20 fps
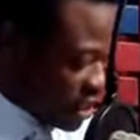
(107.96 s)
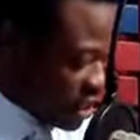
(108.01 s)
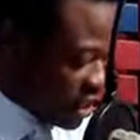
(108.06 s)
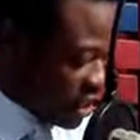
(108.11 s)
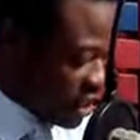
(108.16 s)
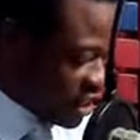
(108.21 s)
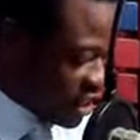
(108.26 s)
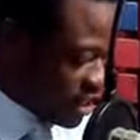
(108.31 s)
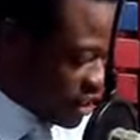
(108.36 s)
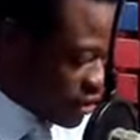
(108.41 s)

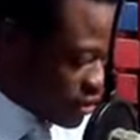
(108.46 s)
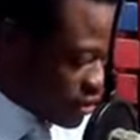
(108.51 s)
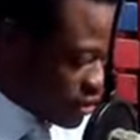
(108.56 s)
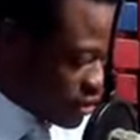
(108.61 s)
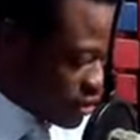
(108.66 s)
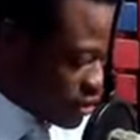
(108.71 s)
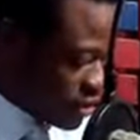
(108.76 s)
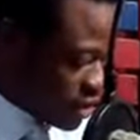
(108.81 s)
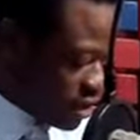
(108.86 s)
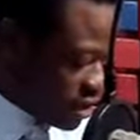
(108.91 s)

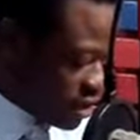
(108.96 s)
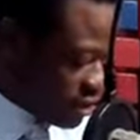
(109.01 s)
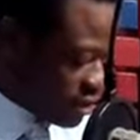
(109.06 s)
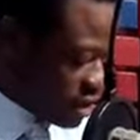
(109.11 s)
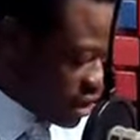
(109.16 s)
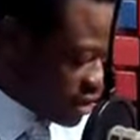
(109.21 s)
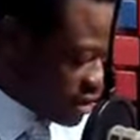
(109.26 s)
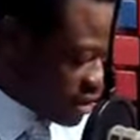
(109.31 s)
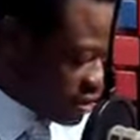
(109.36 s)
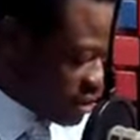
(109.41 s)
Lagos.
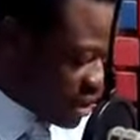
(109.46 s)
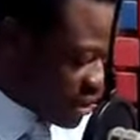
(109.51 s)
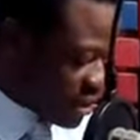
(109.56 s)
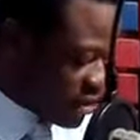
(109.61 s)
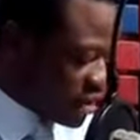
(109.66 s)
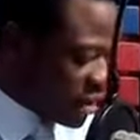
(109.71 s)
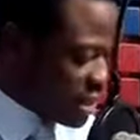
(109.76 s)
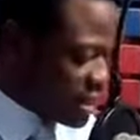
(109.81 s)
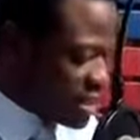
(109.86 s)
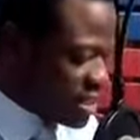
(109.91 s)
That's about
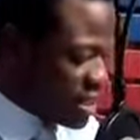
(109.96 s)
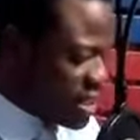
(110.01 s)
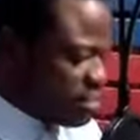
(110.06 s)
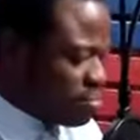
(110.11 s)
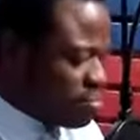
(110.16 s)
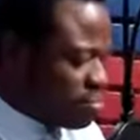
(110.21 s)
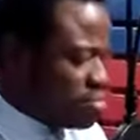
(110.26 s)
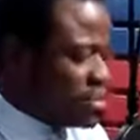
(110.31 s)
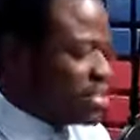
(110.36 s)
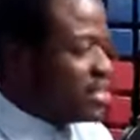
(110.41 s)

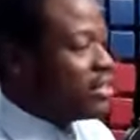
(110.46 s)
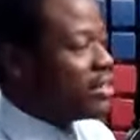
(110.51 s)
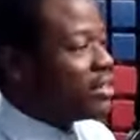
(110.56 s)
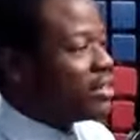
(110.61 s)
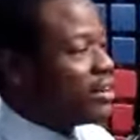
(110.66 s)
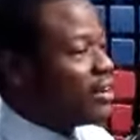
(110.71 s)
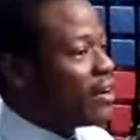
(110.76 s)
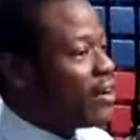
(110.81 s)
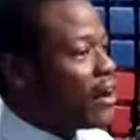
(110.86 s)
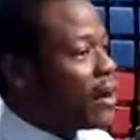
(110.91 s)
13 billion
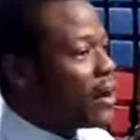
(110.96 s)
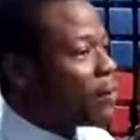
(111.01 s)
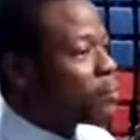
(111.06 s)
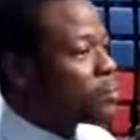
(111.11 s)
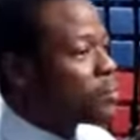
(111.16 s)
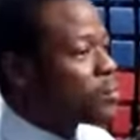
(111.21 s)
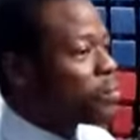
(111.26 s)
naira.